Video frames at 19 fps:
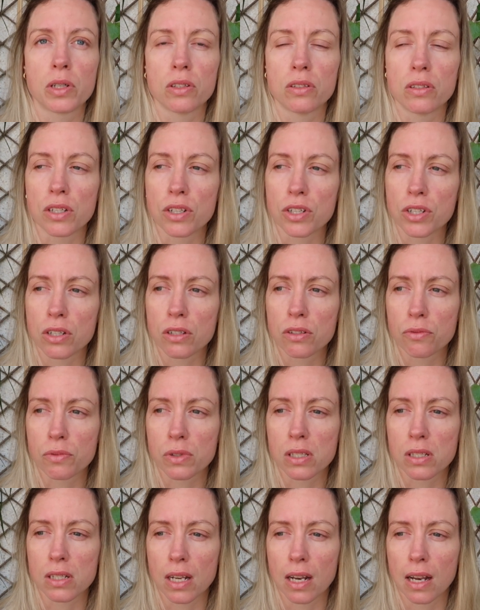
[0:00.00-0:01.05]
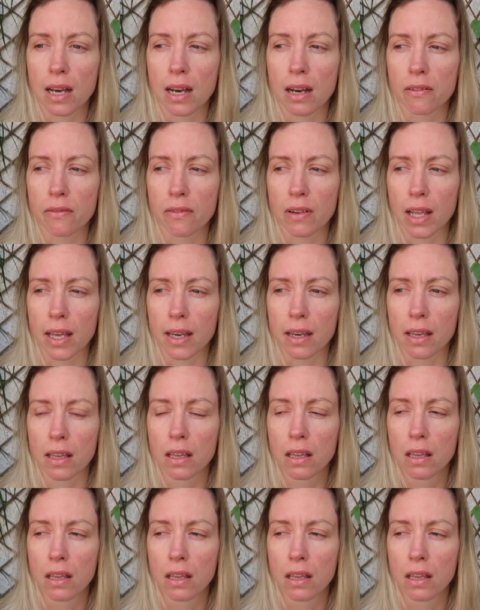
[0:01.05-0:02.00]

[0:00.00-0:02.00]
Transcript: conditions, we still have, like,